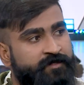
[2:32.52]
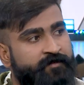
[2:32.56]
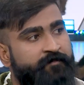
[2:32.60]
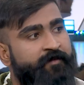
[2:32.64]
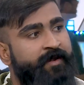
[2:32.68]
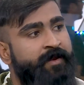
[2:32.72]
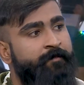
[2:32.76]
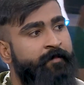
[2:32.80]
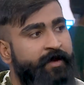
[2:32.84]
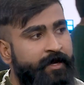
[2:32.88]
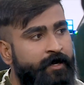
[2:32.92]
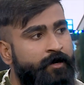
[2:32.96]
a
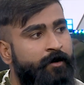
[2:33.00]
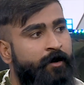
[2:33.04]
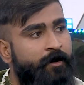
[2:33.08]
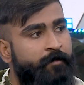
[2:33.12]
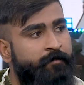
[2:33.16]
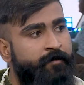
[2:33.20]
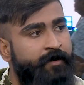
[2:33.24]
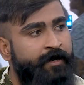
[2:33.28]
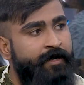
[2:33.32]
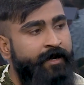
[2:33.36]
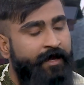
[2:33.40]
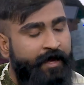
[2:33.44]
very big
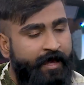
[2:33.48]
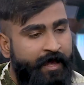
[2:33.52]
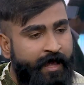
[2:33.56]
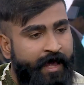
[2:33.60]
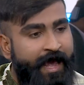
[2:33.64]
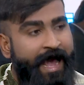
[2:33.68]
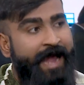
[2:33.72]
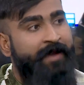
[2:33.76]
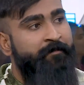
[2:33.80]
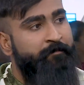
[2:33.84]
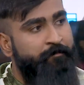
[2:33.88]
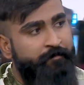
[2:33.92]
corporate,
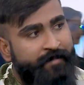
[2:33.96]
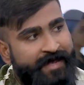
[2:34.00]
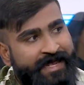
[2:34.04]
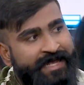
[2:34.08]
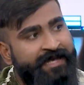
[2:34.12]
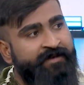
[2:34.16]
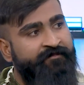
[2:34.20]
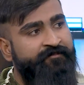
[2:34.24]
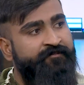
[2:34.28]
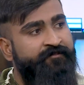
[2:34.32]
and being a